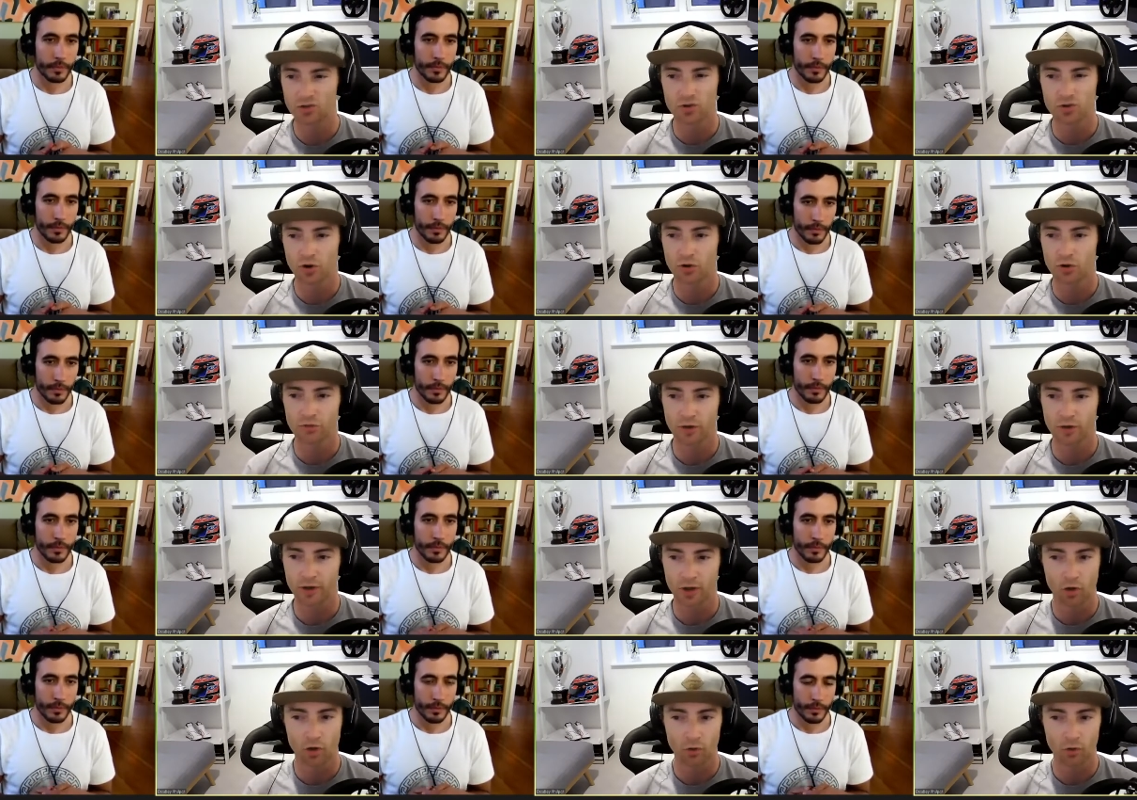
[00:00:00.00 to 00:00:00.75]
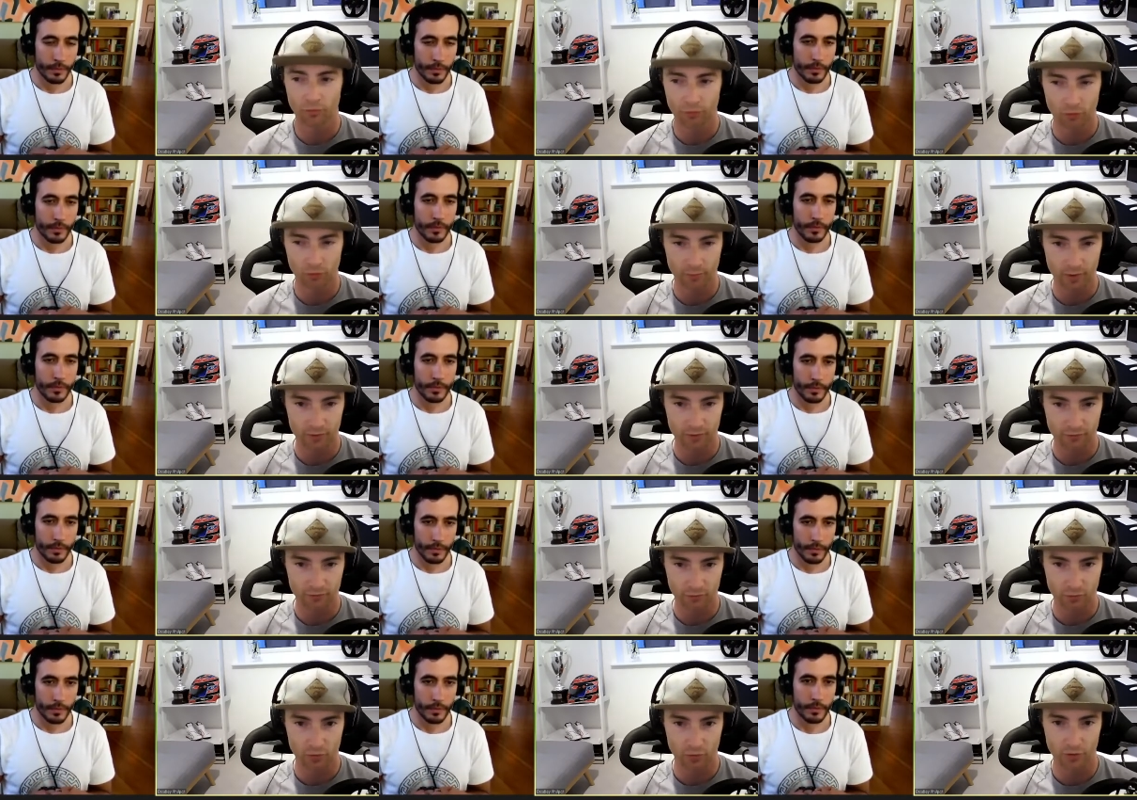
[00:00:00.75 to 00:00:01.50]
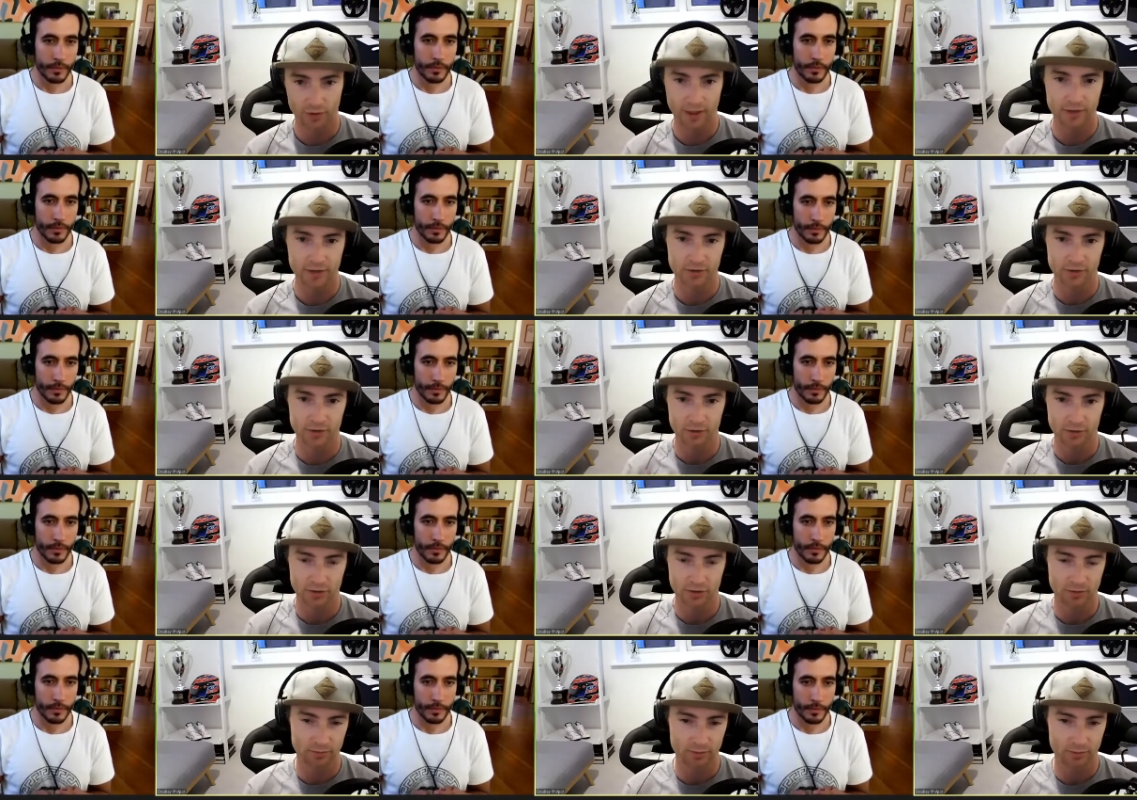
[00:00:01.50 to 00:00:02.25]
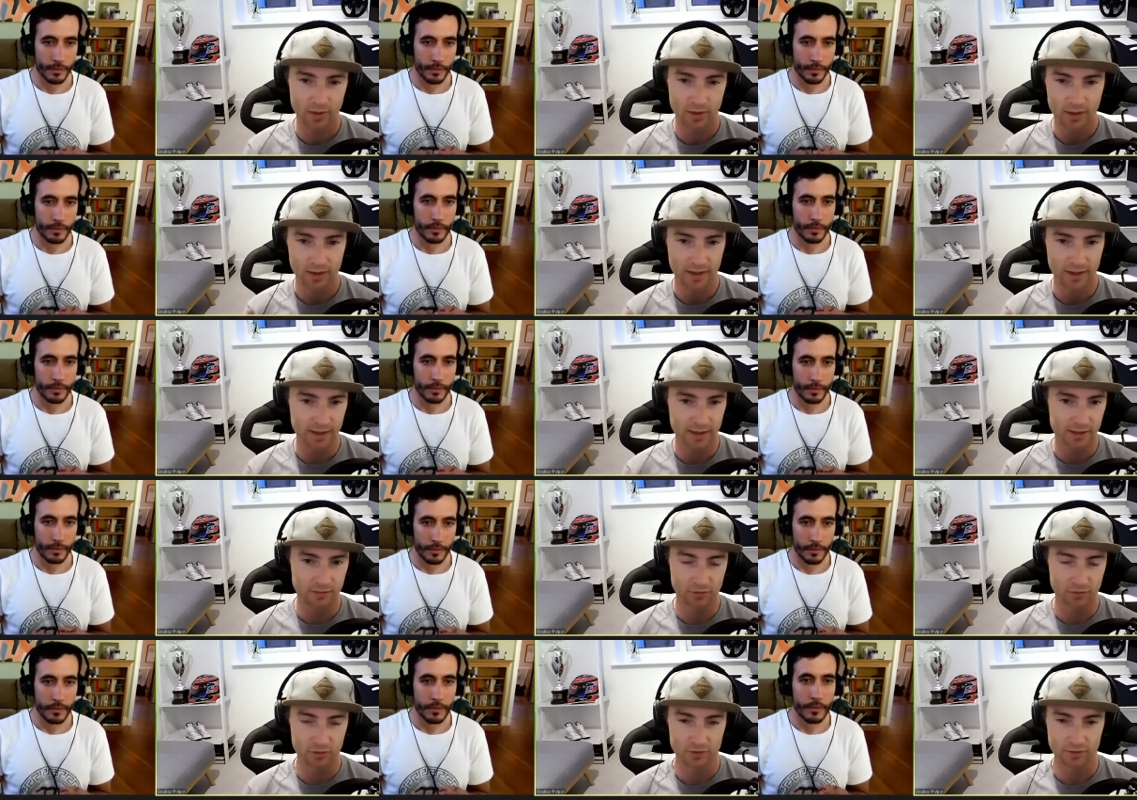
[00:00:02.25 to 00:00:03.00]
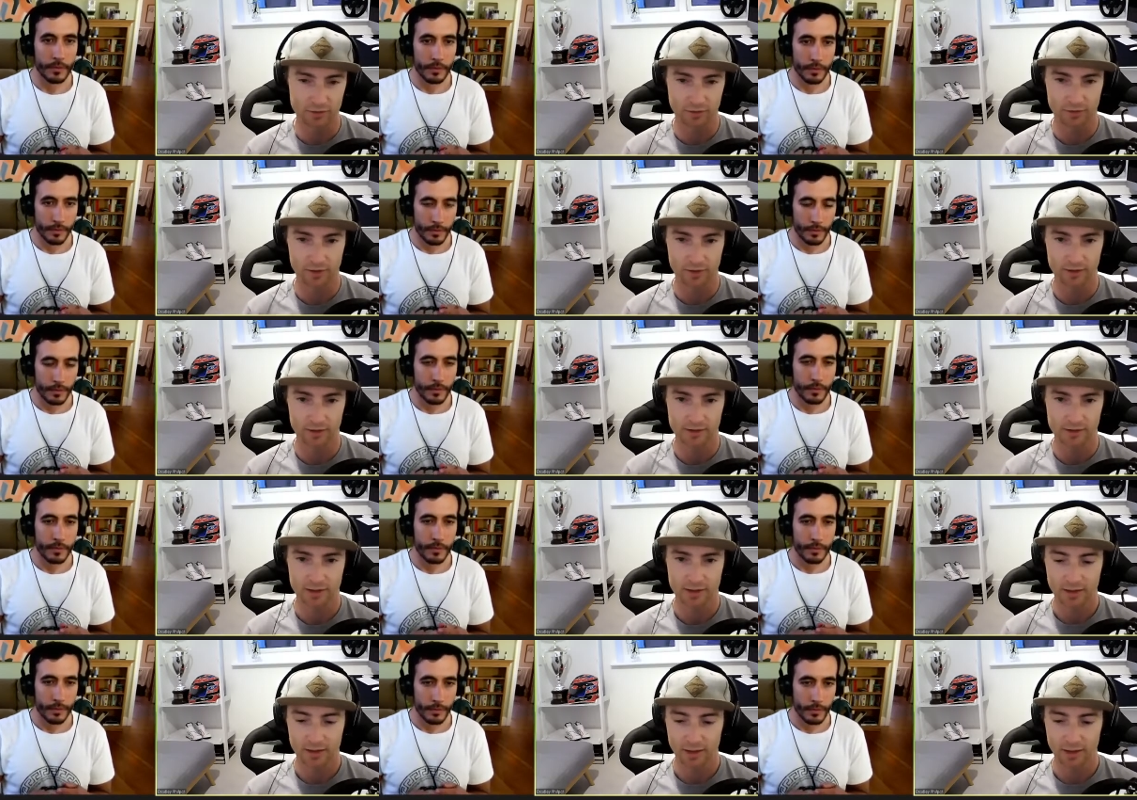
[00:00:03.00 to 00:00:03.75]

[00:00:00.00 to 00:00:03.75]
Speaker 1: You drove like an old Formula Ford and had to do some interviews and things.